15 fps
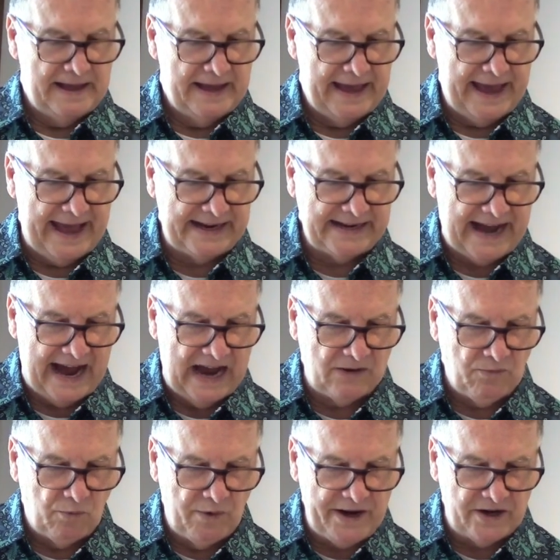And
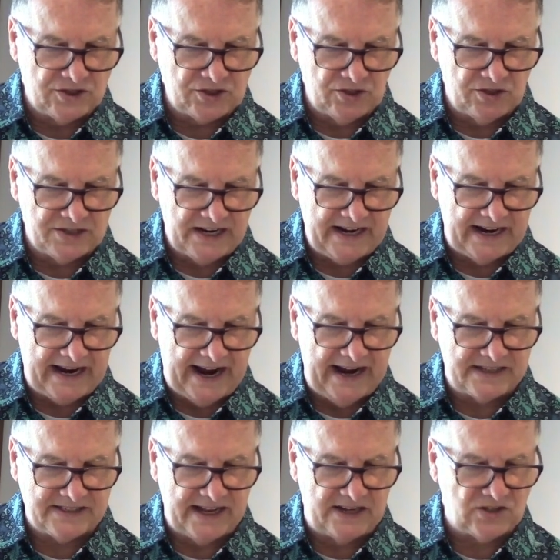God reassures
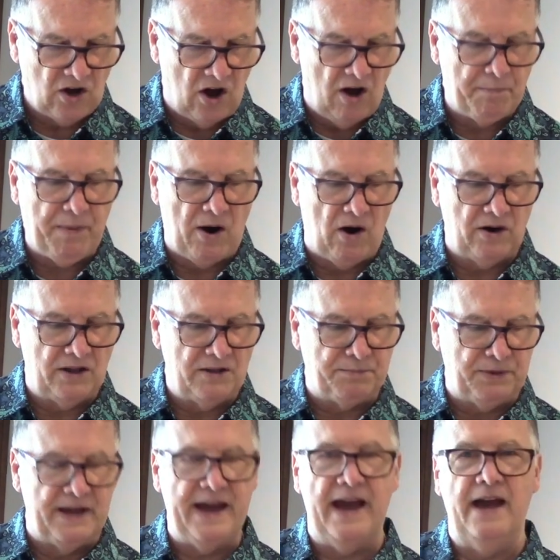Ananias that it's all part of the
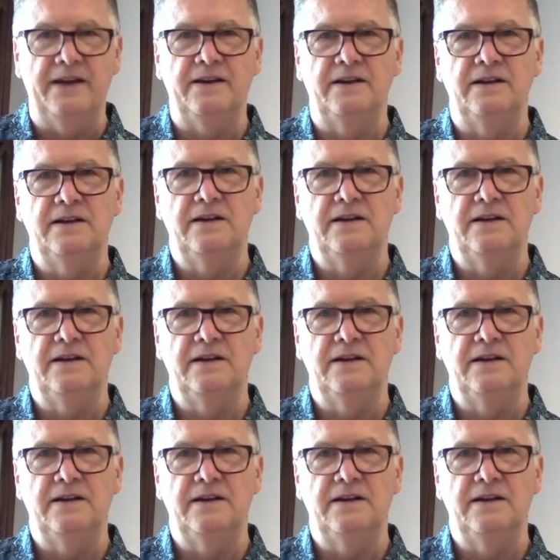plan.